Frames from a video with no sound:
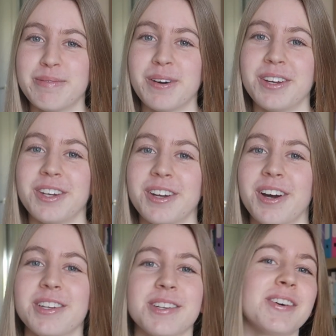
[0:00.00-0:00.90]
to put on your
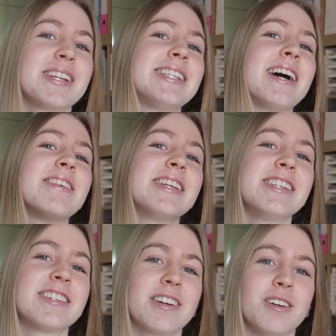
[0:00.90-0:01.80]
notes, what stuff
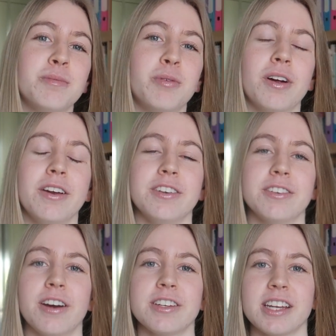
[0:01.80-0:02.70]
isn't so good to put on your
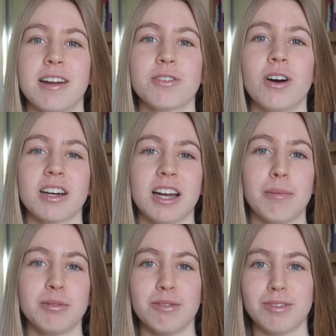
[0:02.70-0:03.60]
notes, and I've got a
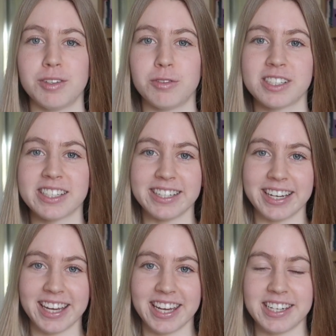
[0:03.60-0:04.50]
couple of little
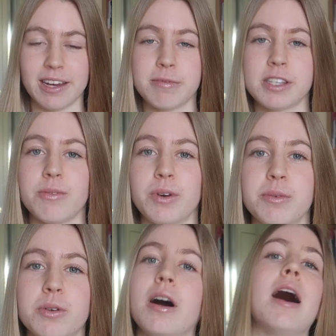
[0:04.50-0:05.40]
sneaky tips that we
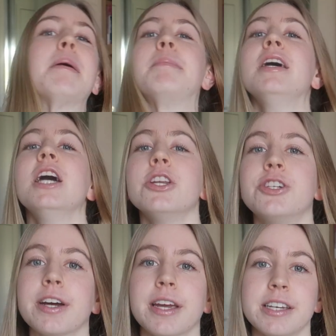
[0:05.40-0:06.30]
will
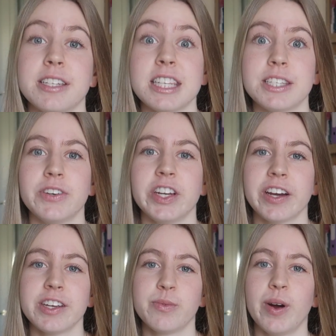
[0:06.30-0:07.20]
chuck into this video
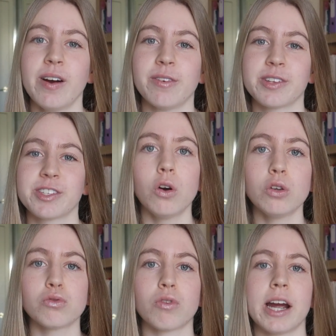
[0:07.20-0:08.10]
as well.
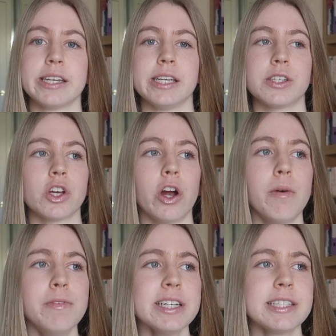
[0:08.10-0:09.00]
Alrighty, so
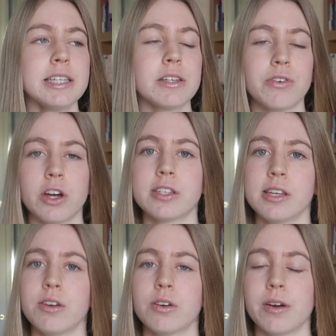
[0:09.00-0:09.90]
obviously the first thing
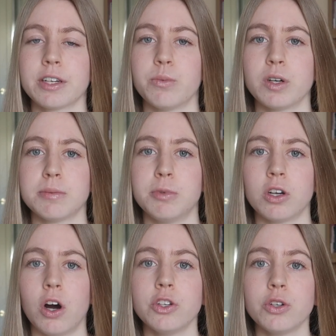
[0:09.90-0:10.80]
you're going to want to put
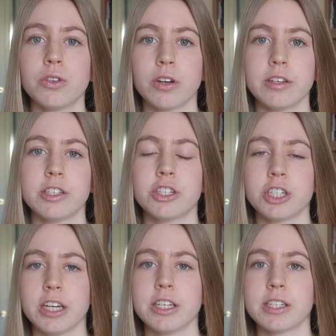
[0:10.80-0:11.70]
on your notes
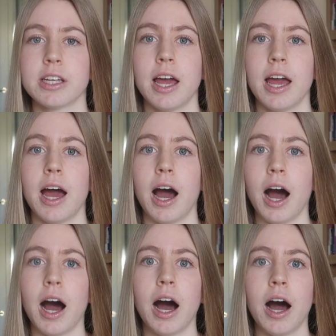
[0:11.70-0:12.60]
sheets
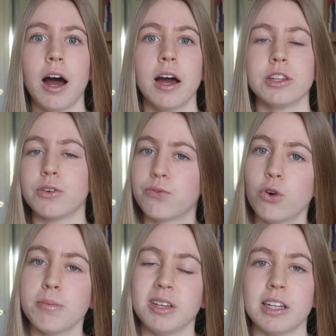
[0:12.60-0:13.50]
are the
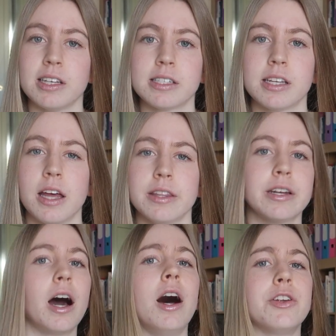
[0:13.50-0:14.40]
formulas
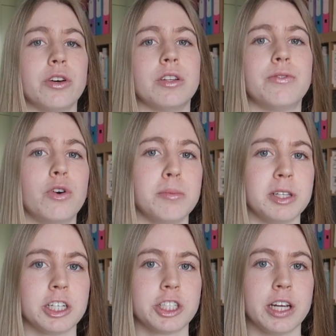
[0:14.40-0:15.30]
that aren't on the
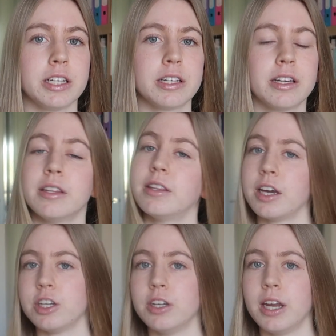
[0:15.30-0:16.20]
formula sheet
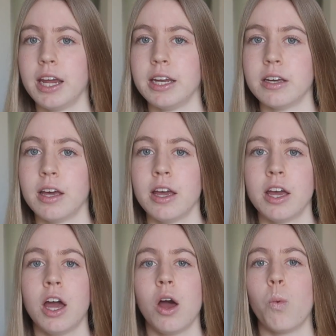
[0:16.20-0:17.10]
that you need.
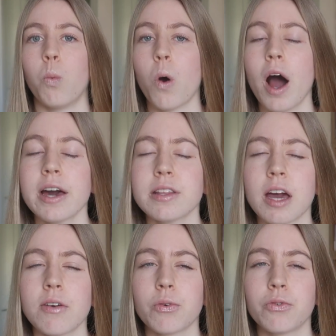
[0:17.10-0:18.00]
Why they
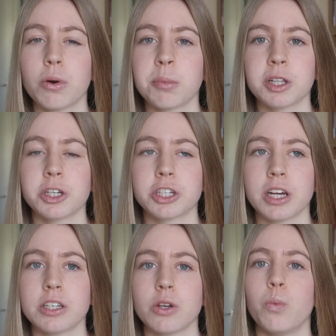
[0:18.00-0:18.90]
have a formula
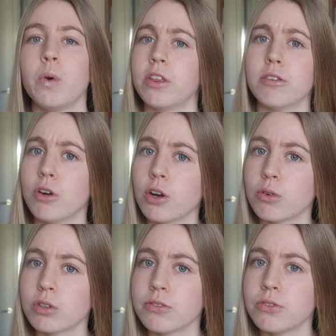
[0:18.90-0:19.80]
sheet with not
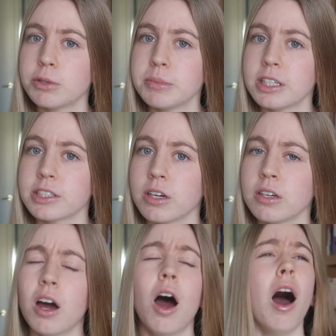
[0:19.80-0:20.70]
all the formulas
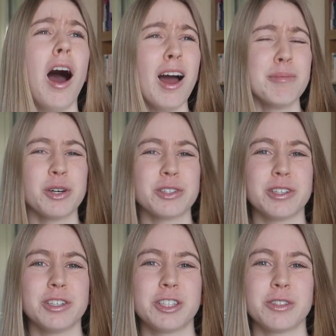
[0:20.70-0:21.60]
on, I'm not
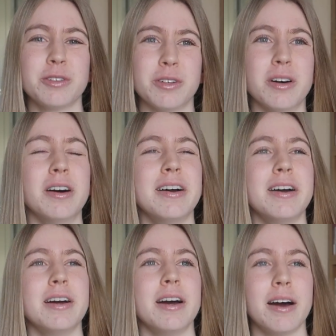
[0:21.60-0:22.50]
too sure,
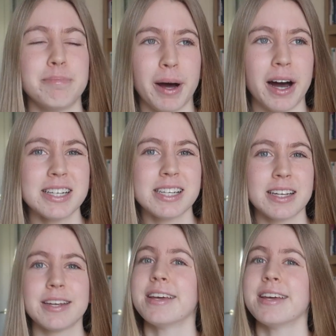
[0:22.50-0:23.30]
but